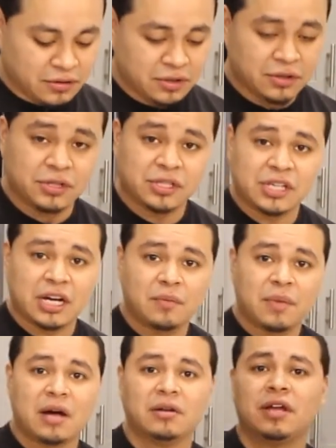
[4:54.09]
So just take
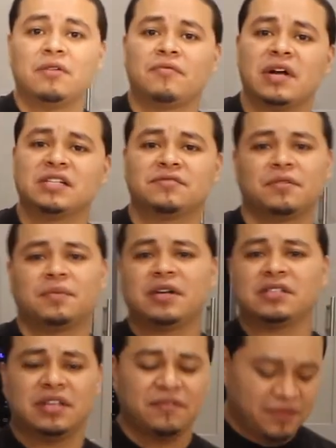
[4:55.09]
them out, let them rest for
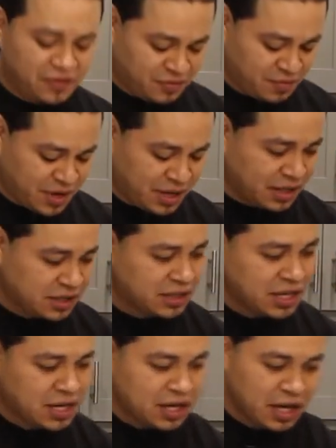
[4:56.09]
about 10-15
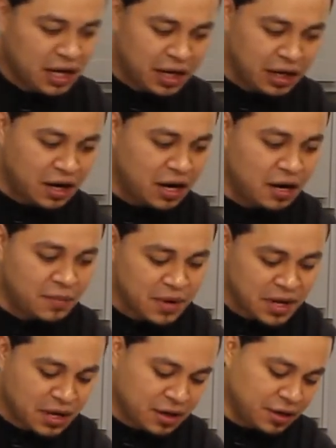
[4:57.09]
minutes. And,
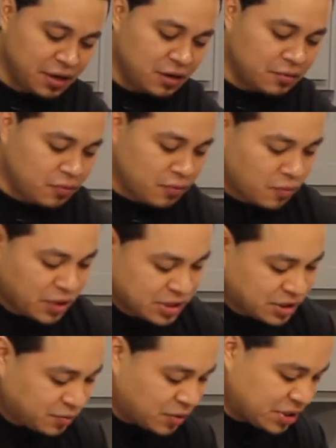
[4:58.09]

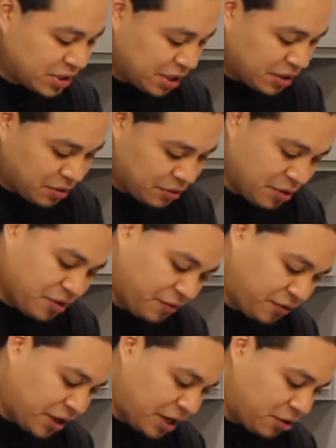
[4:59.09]
once they're,
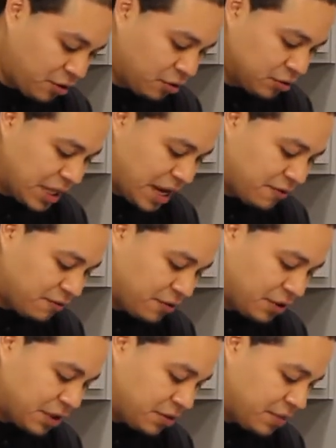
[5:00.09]
feel like you cool down
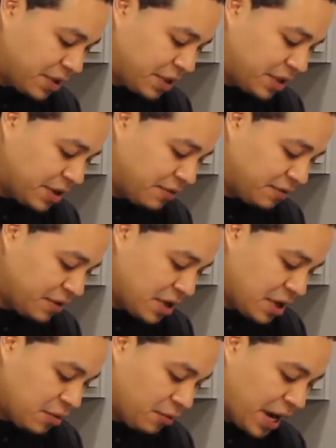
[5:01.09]
for a little bit
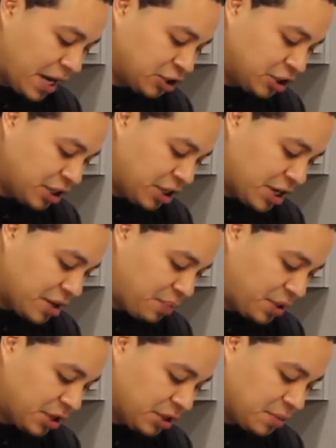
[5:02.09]
enough, we actually are going to
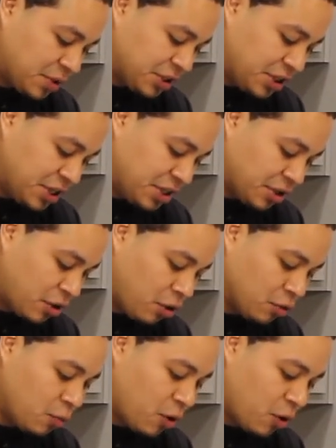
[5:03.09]
peel them underneath the cold